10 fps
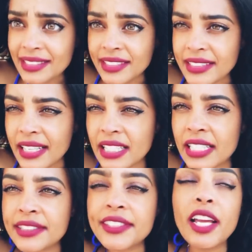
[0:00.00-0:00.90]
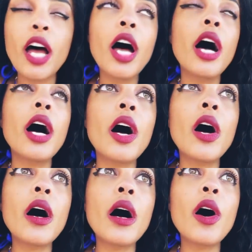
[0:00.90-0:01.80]
just say this?
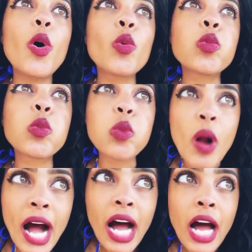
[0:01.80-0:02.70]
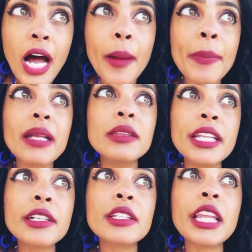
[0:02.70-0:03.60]
Rob
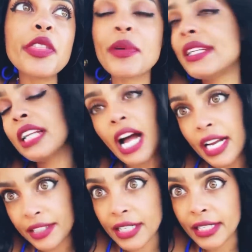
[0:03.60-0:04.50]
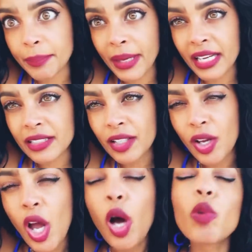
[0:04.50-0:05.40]
literally threatened to hire a hitman.
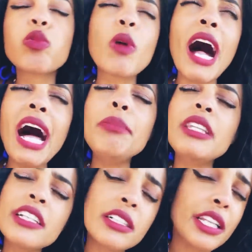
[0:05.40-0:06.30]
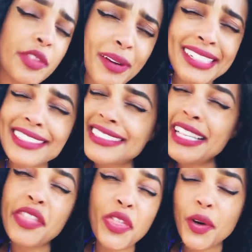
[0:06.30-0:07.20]
Rob literally threatened to
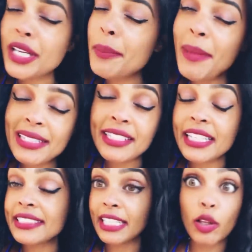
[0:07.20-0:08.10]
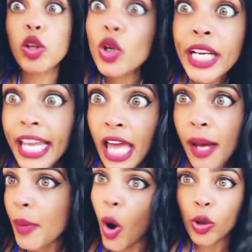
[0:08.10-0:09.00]
send 30 Mexicans, including
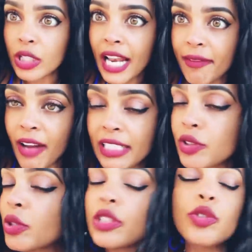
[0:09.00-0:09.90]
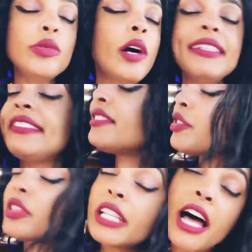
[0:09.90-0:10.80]
him, Orale Vato, because you know his
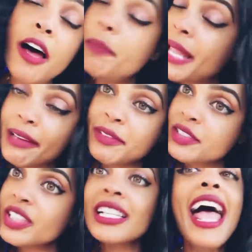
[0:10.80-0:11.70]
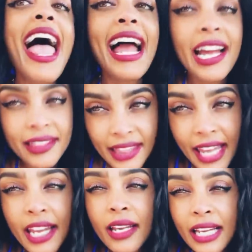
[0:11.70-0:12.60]
sisters love black fishing, and
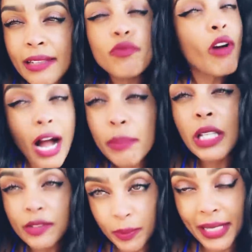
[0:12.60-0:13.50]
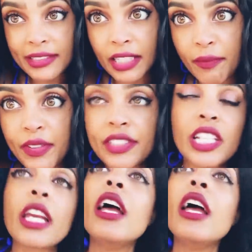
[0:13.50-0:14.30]
they and Rob loves Mexican fishing